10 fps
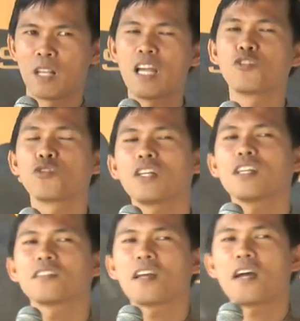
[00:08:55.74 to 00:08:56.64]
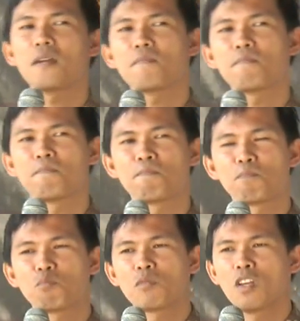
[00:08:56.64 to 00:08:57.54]
And during that time,
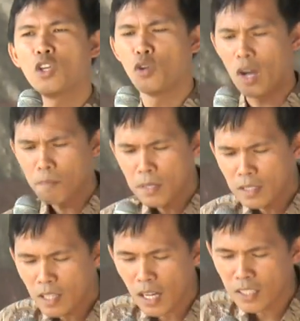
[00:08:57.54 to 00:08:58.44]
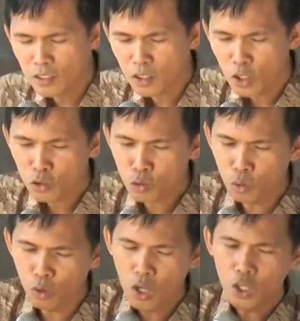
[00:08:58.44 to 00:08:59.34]
you know, I began
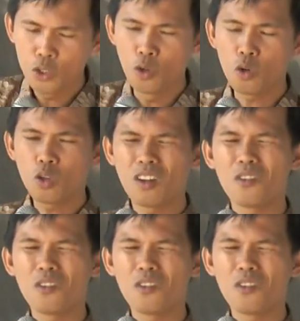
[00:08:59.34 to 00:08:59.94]
to, you know,